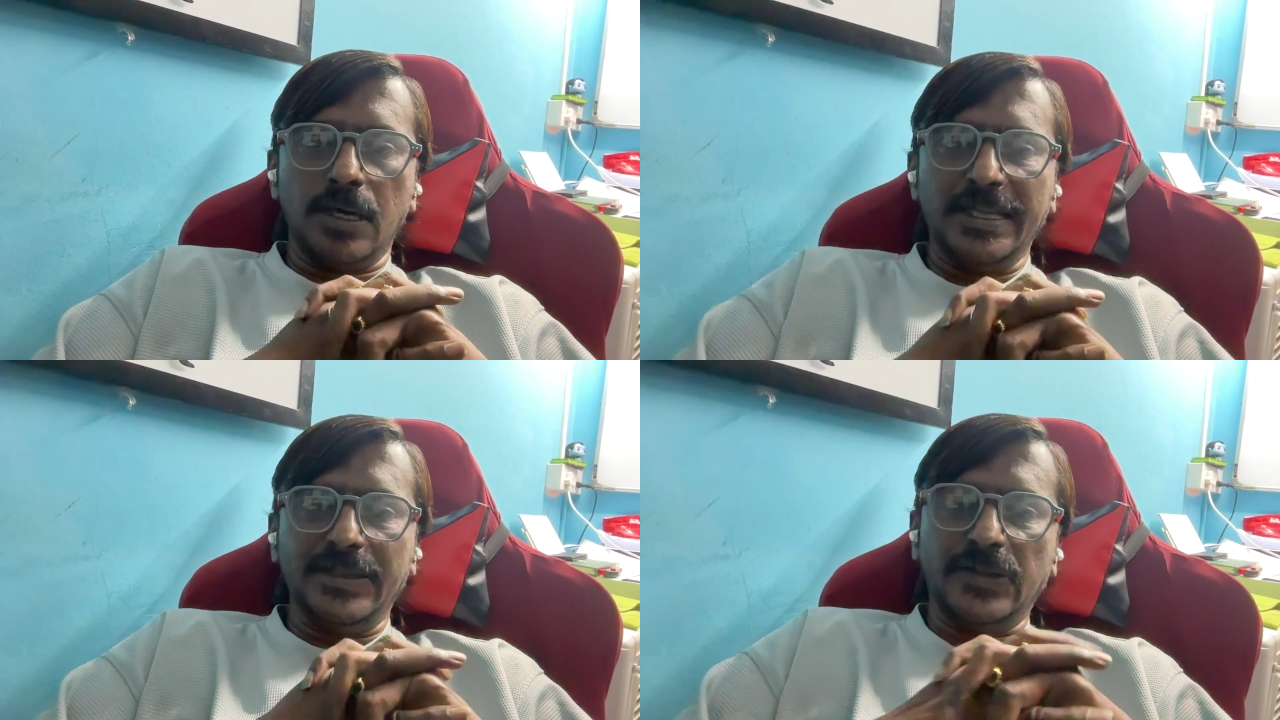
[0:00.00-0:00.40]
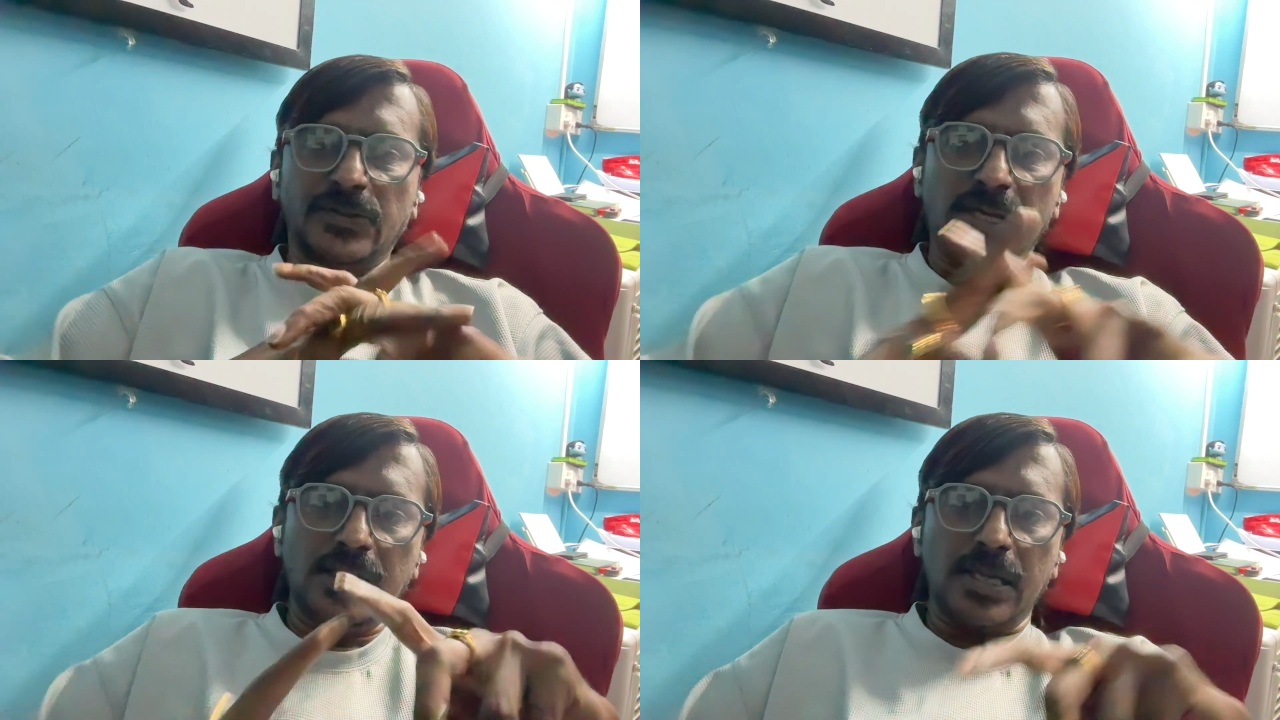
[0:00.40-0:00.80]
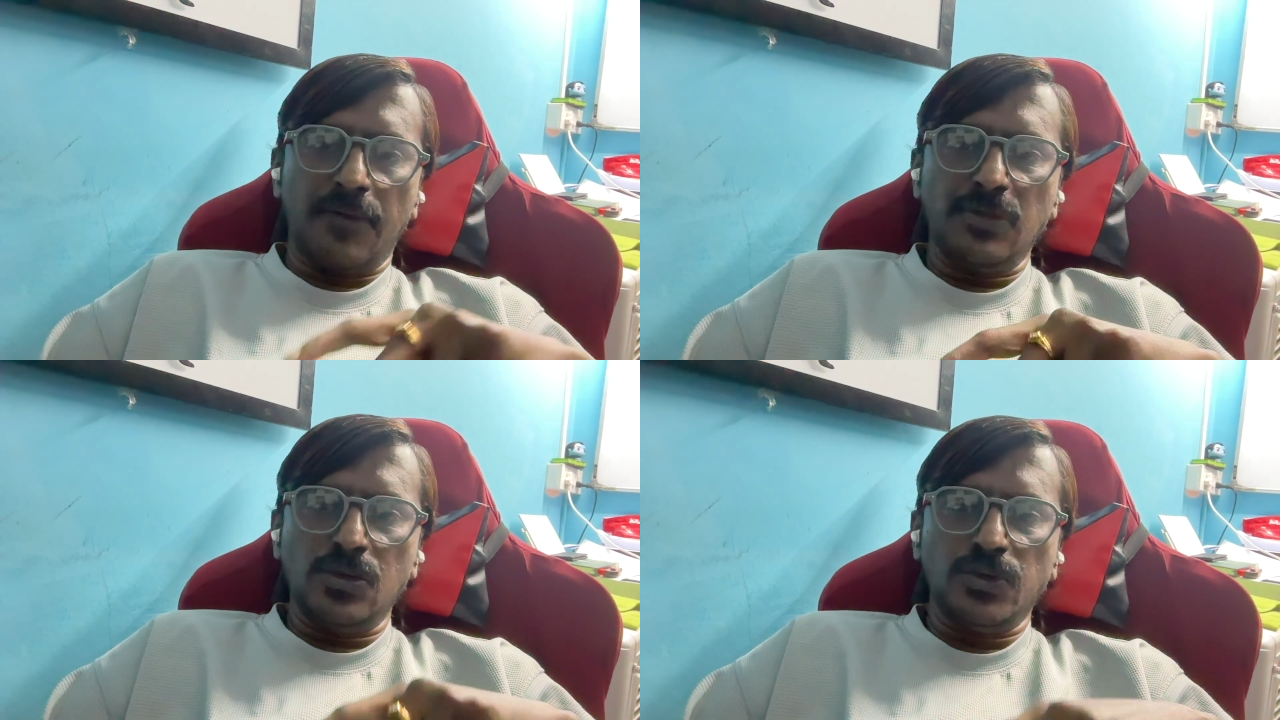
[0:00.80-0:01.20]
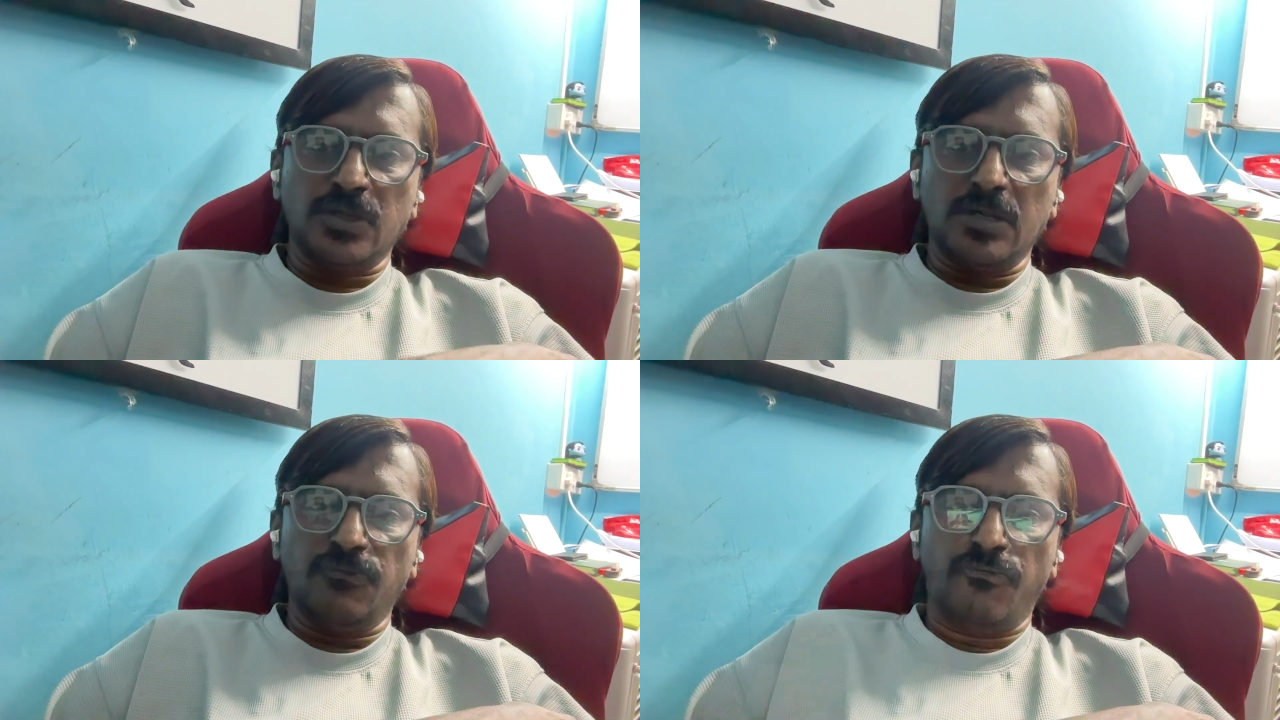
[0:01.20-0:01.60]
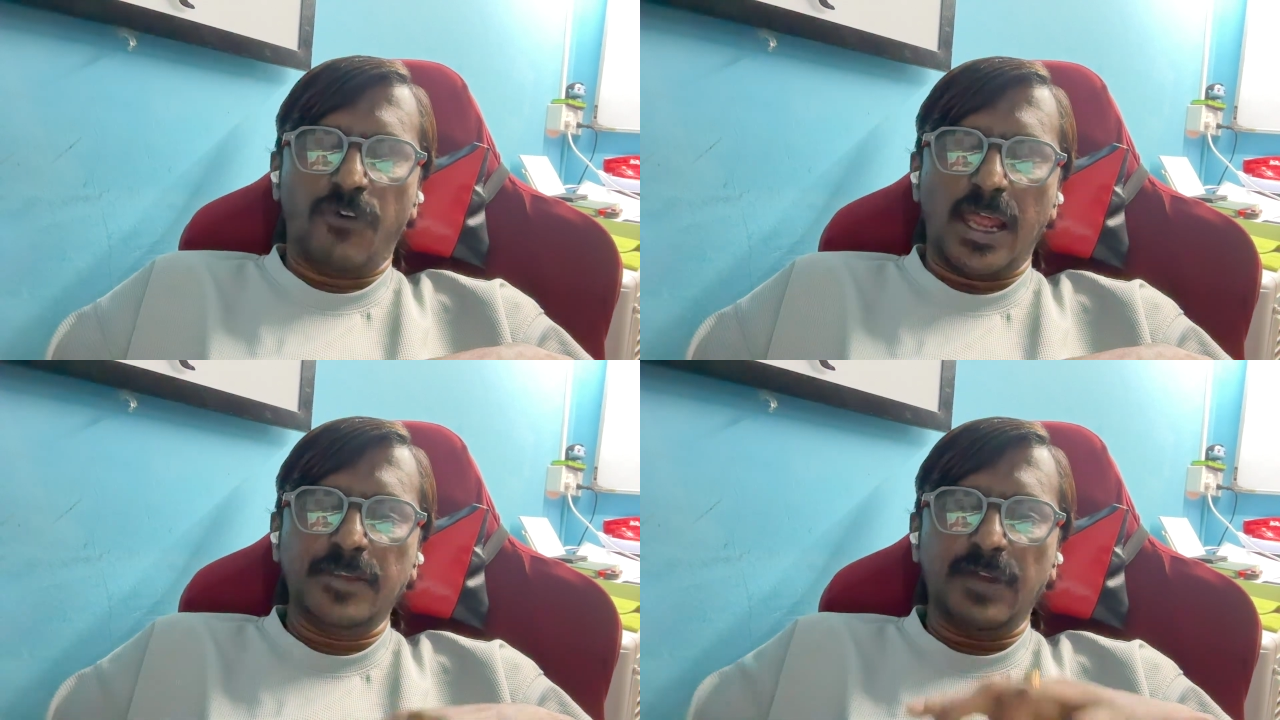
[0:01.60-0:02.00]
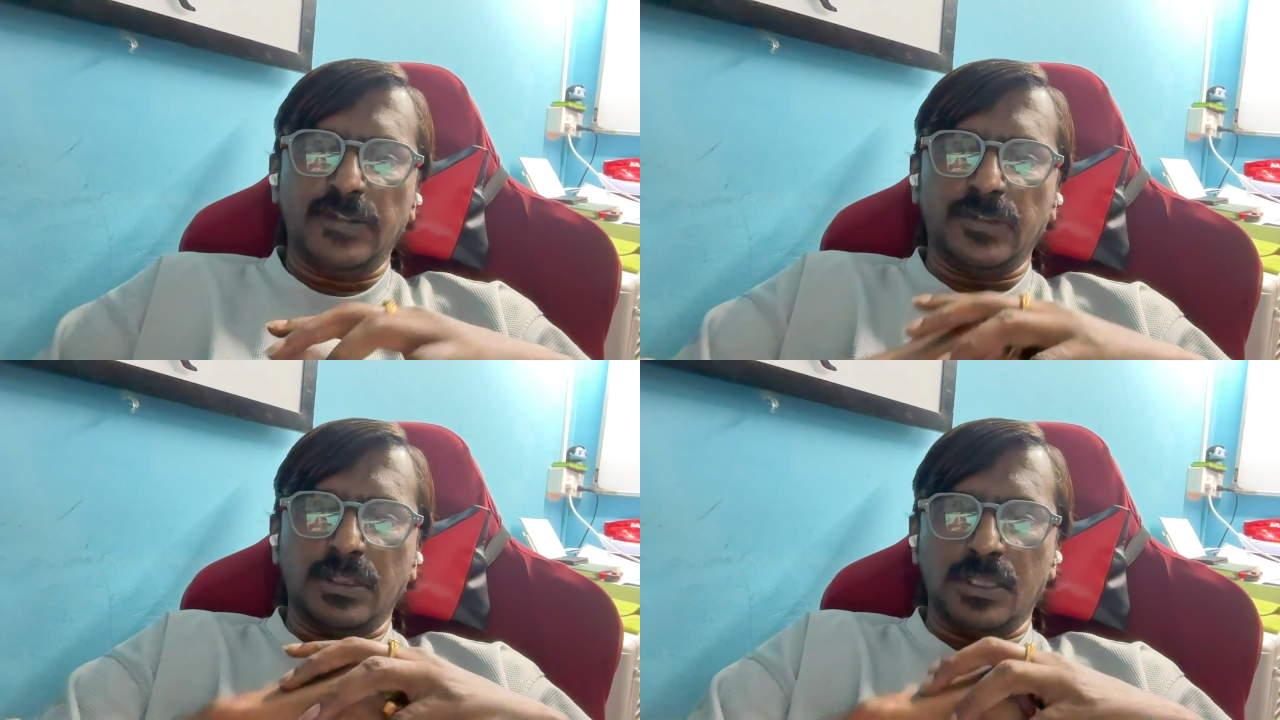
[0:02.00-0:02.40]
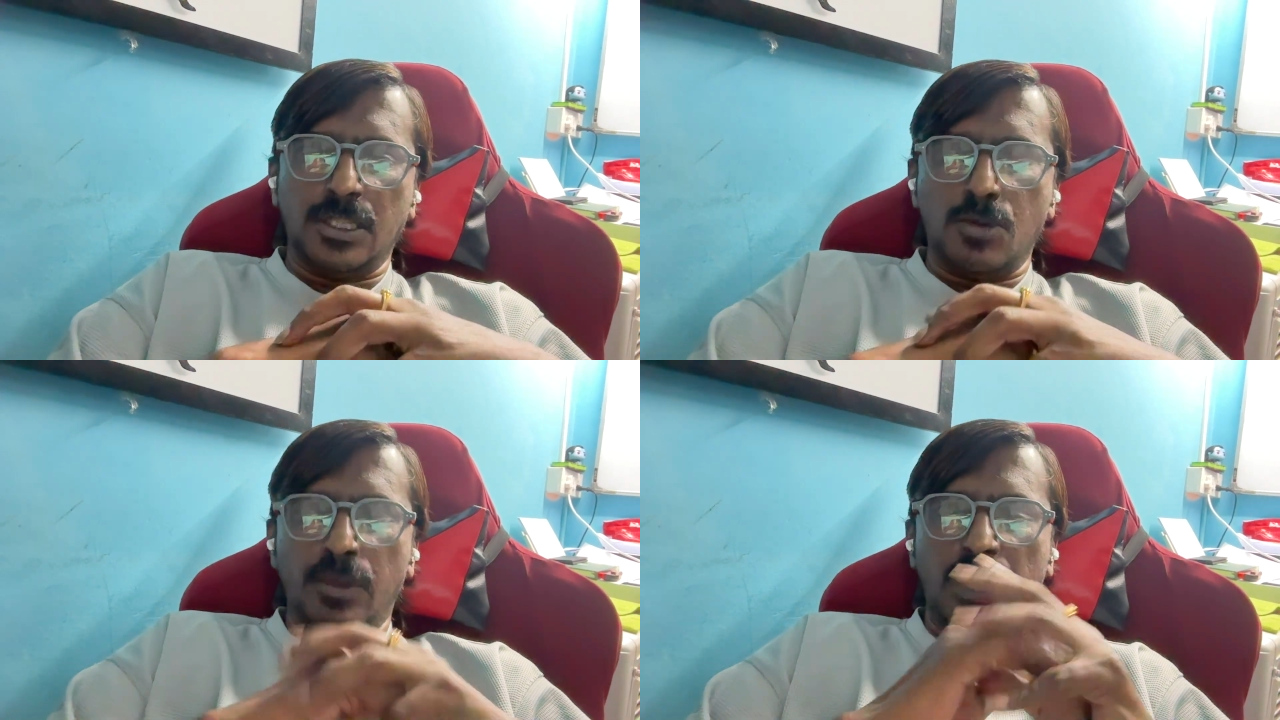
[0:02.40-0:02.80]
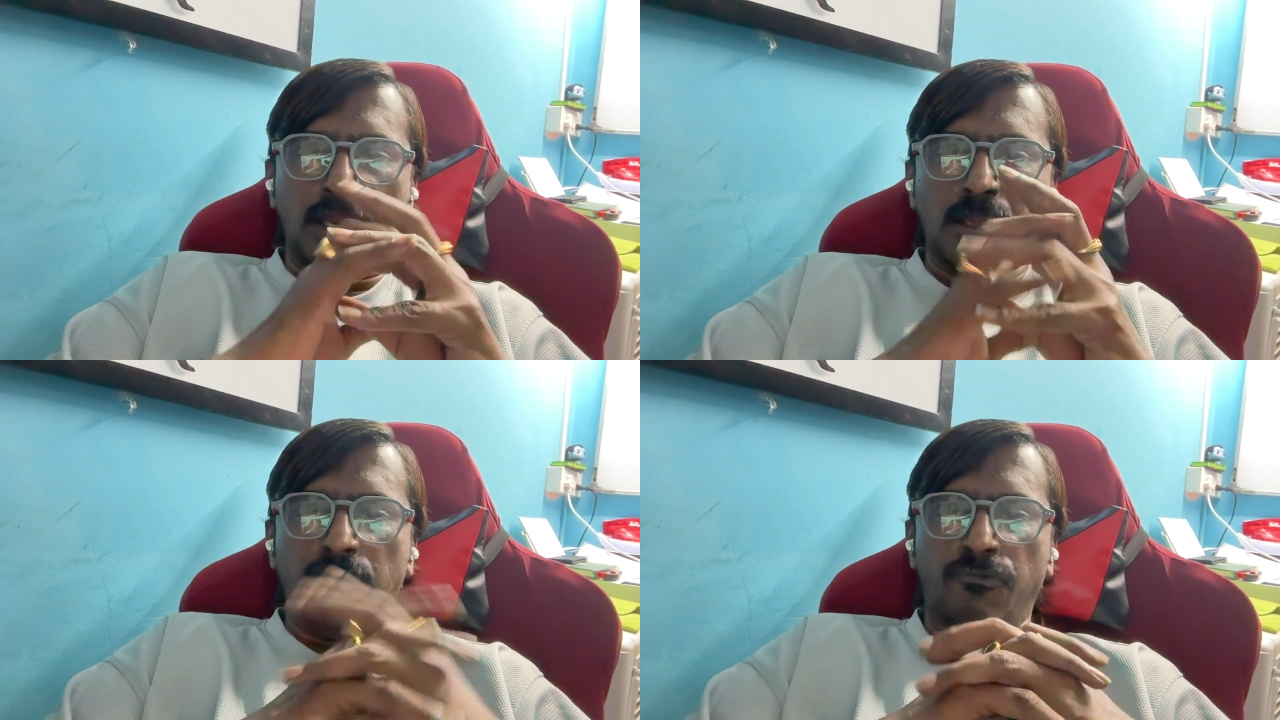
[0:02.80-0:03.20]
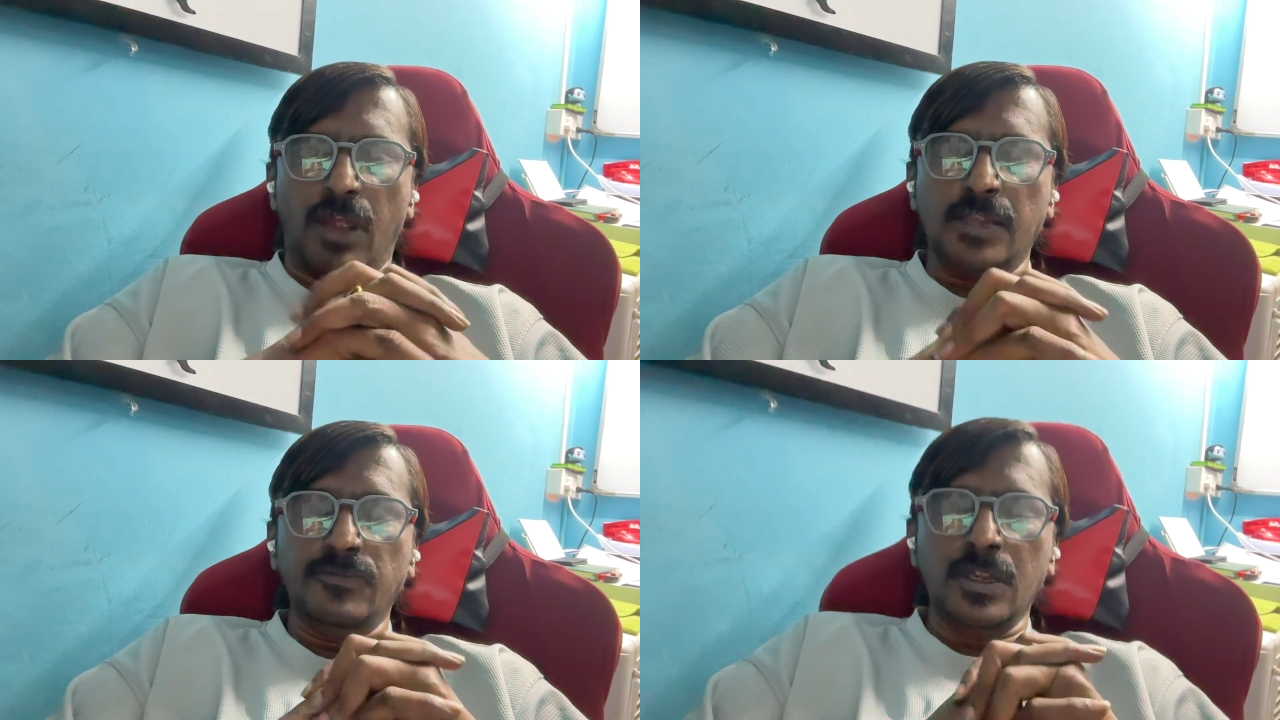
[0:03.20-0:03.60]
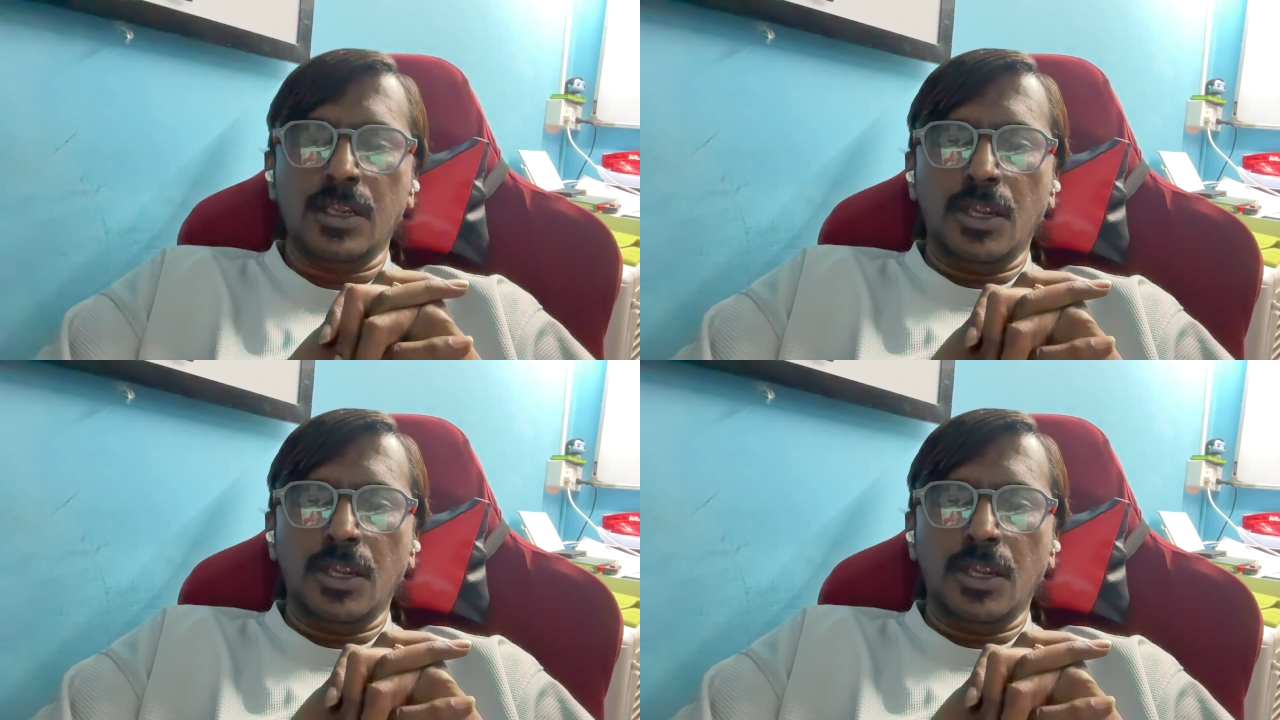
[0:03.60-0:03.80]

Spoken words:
Industrial Revolution 5, as in the numerical 5,